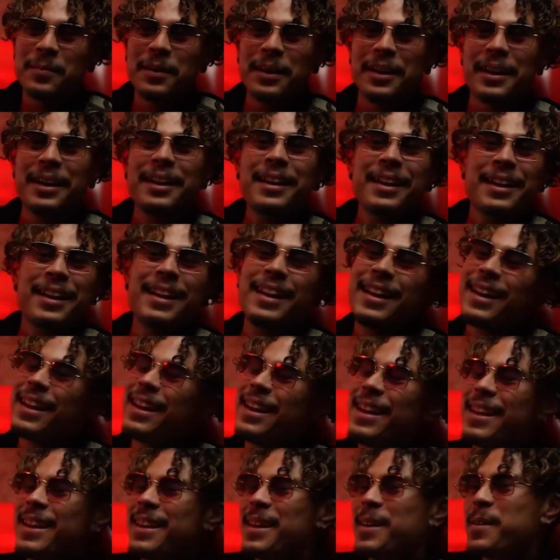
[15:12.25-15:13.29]
but
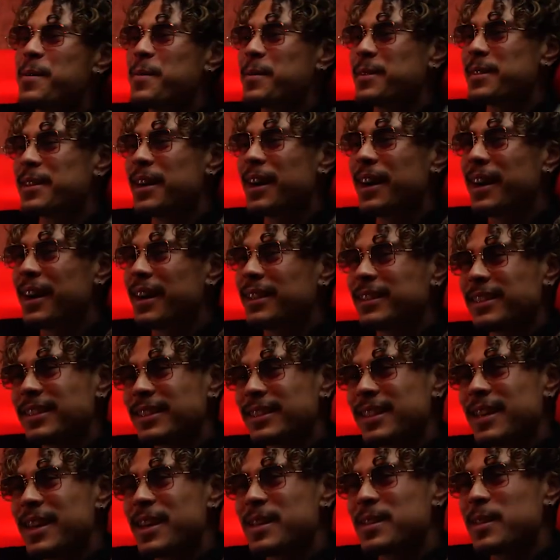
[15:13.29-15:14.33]
it was
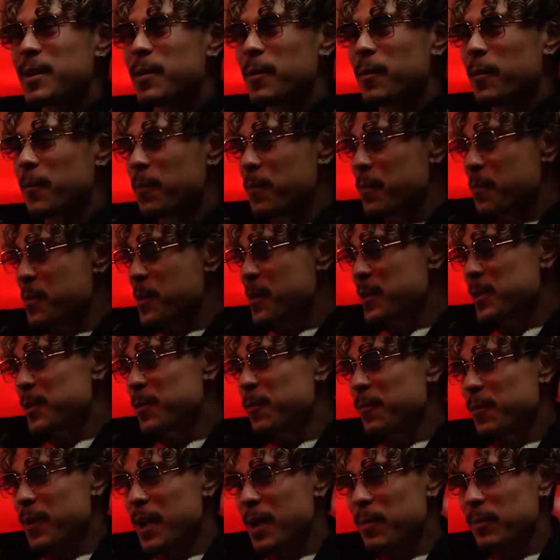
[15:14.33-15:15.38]
like I said, a
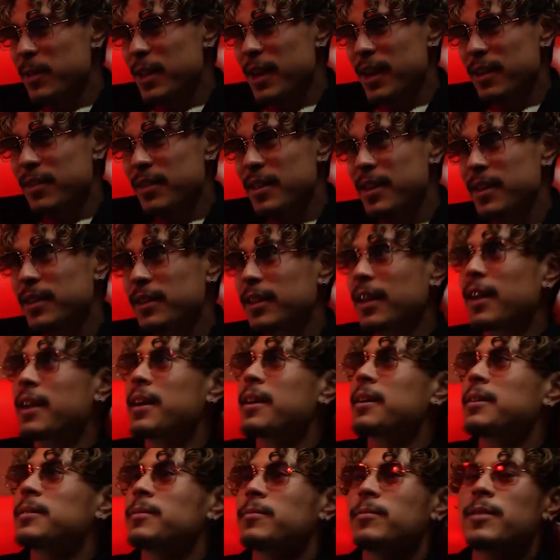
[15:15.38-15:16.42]
musical family, and I think
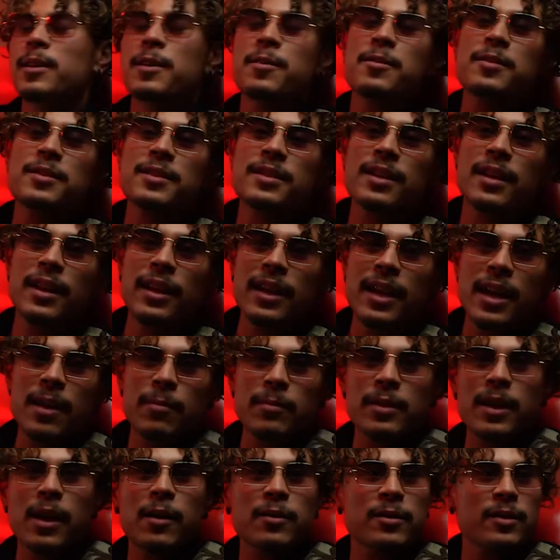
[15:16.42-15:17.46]
like you just said, it came
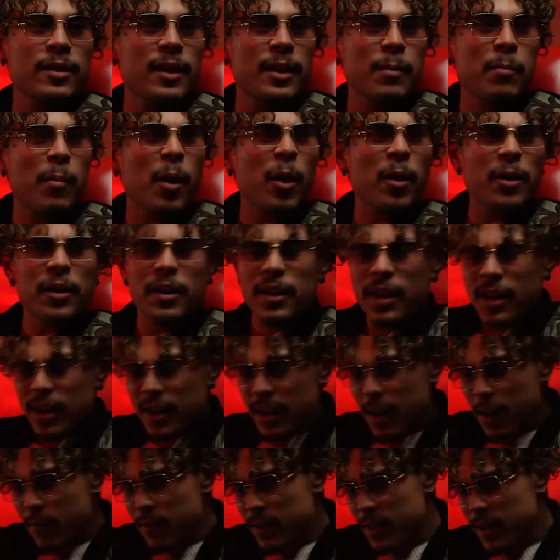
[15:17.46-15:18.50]
down to like marketing
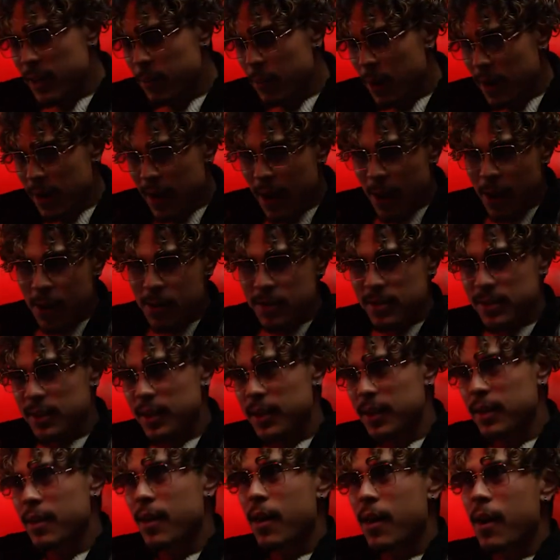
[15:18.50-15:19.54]
and everything. Right now, it's
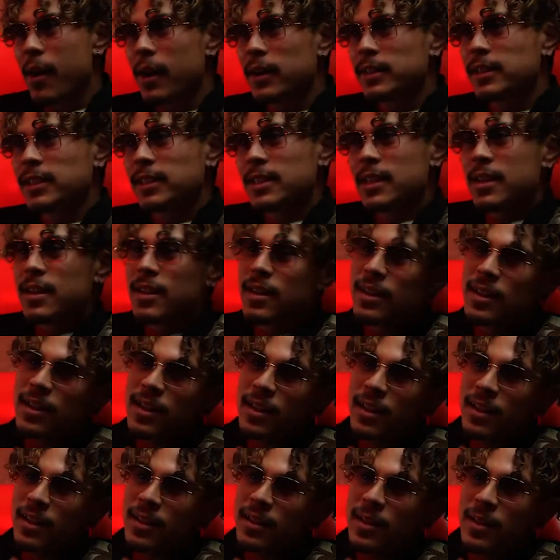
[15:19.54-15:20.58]
like
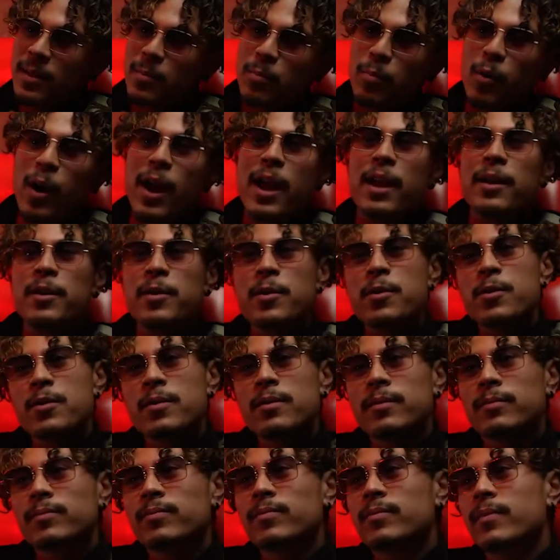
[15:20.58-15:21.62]
brand new.
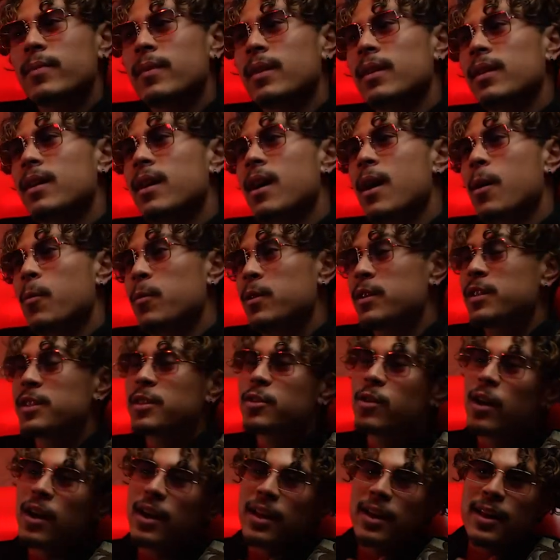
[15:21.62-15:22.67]
We're just
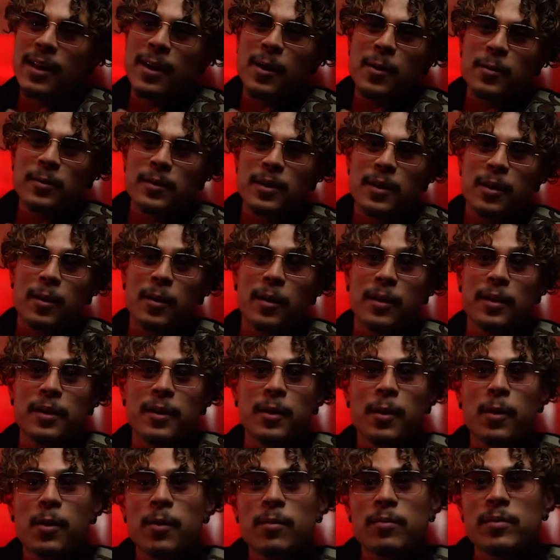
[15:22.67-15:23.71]
trying to get out there and
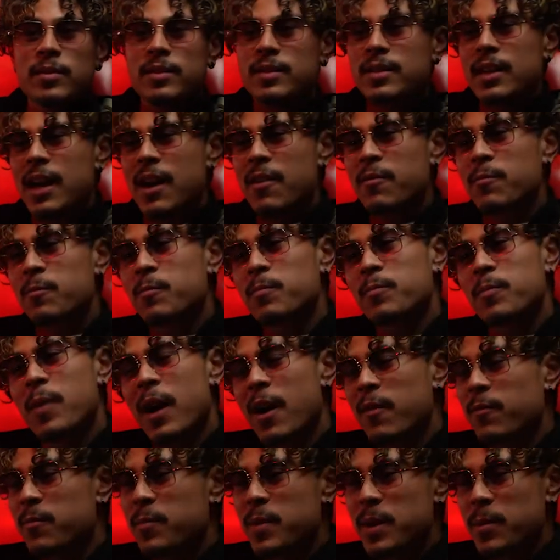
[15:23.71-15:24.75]
just have
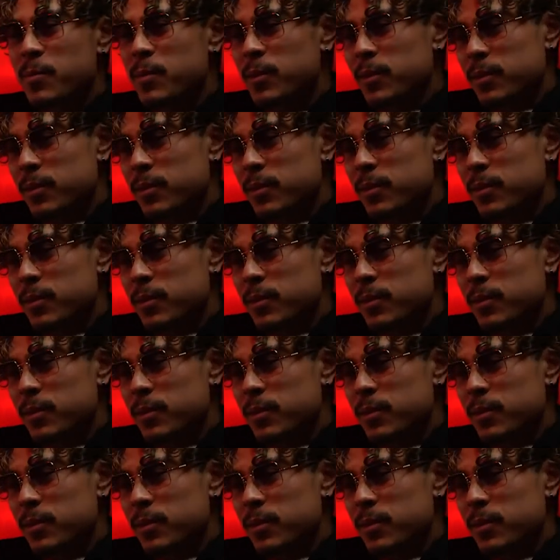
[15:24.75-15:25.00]
people.